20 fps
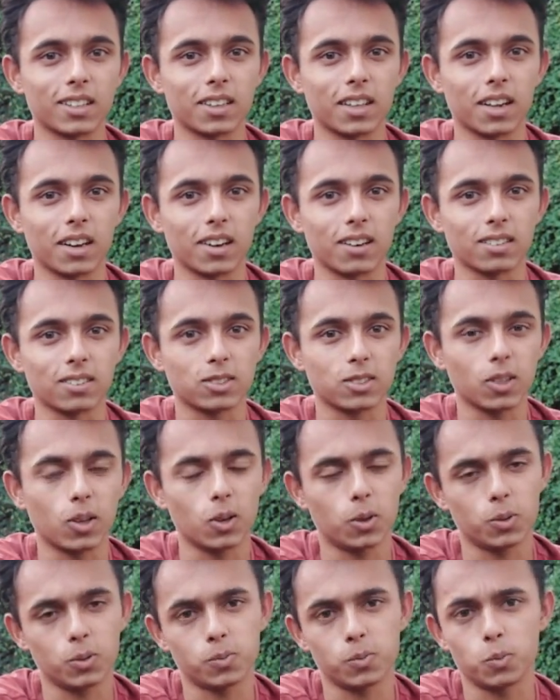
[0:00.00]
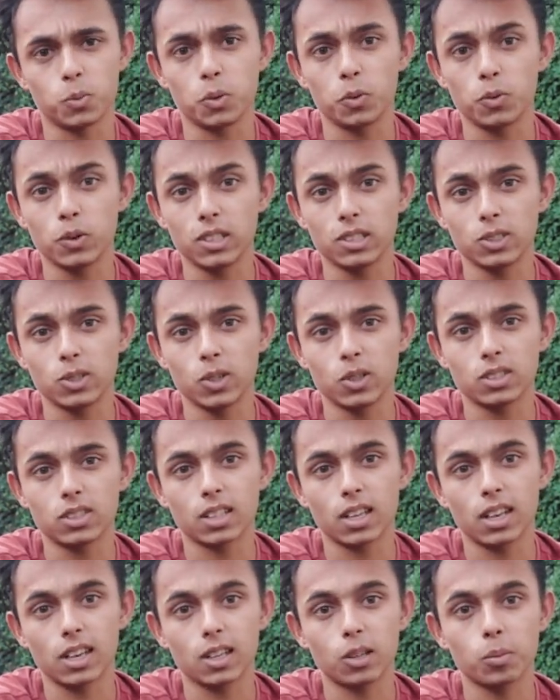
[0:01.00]
there. So we researched
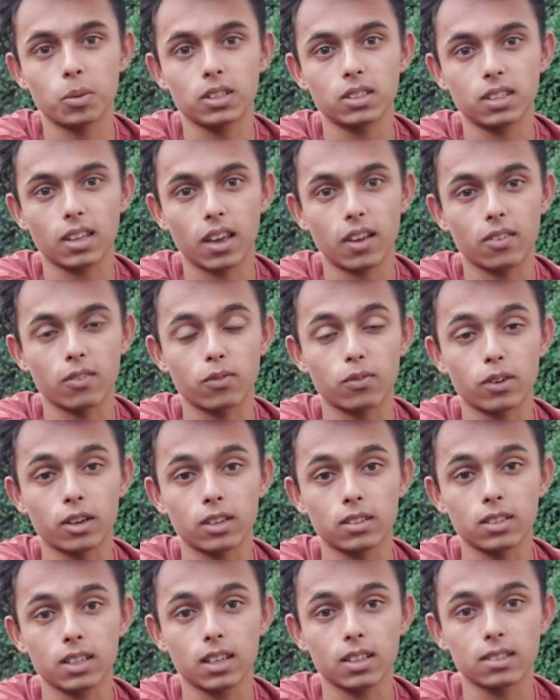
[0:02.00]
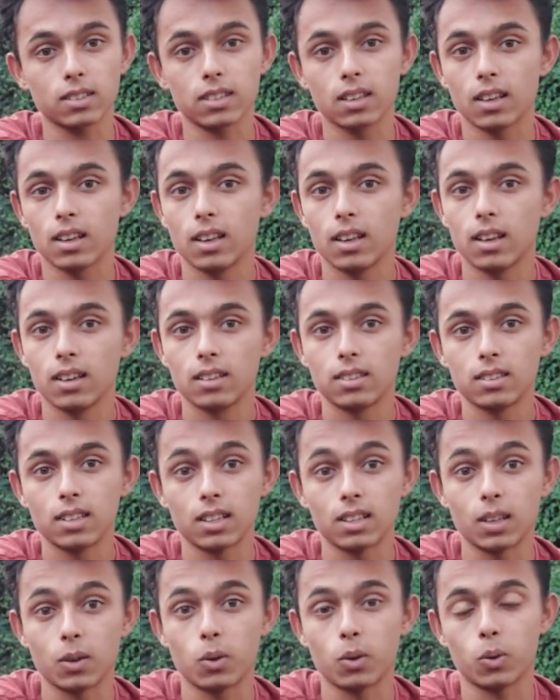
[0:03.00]
a little bit and found out
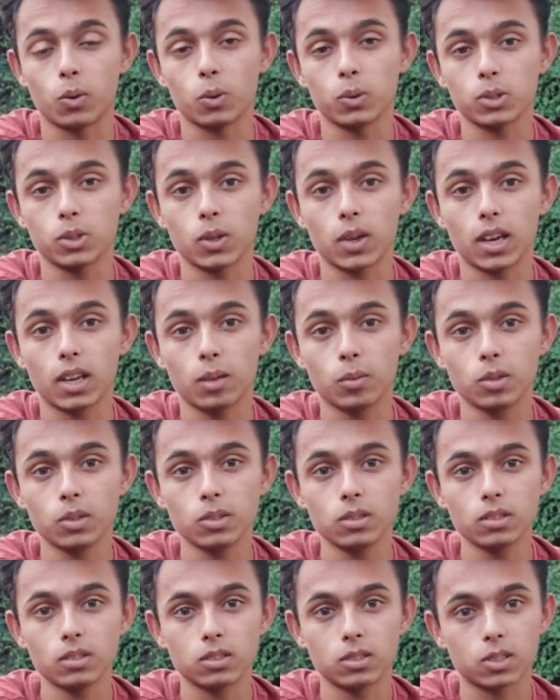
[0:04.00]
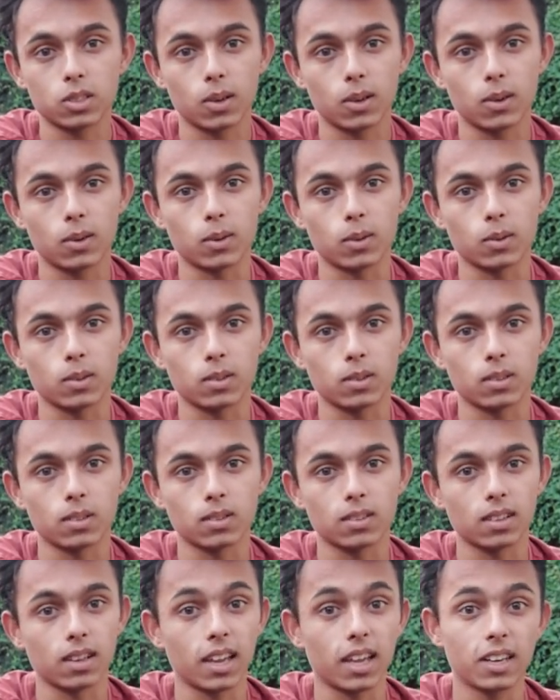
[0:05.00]
that they were also edible. So
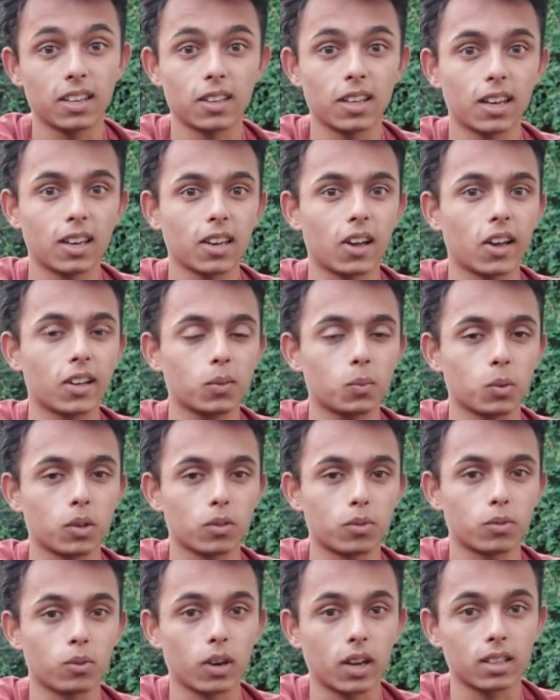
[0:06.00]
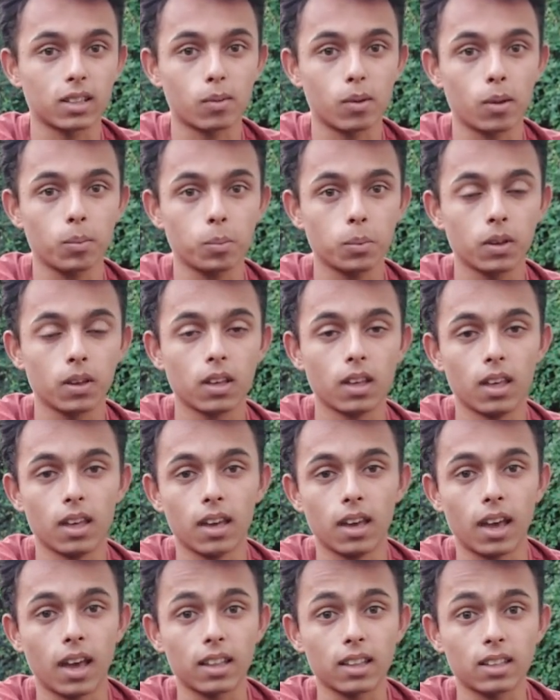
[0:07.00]
later that night we fried them up,
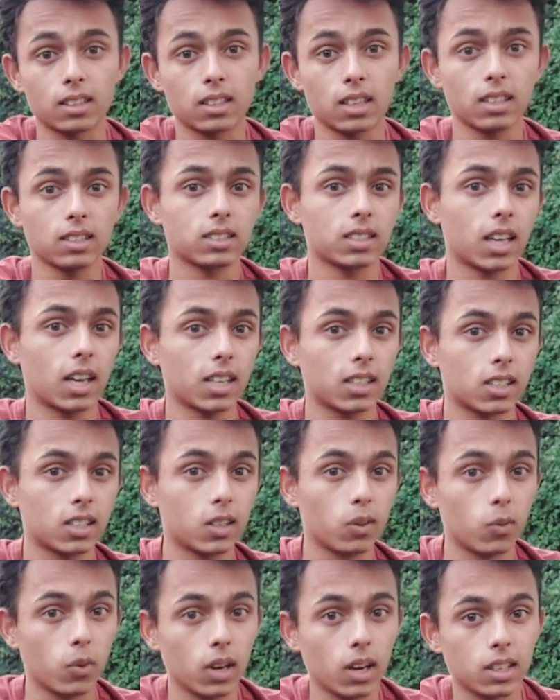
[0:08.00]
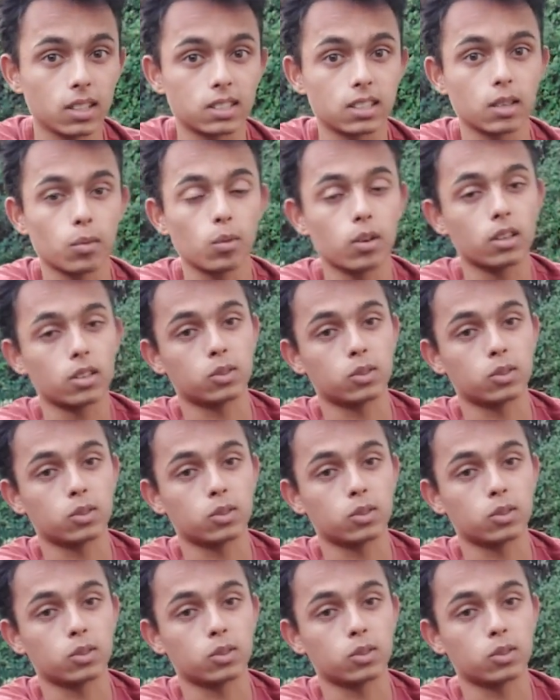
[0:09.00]
and they taste actually really similar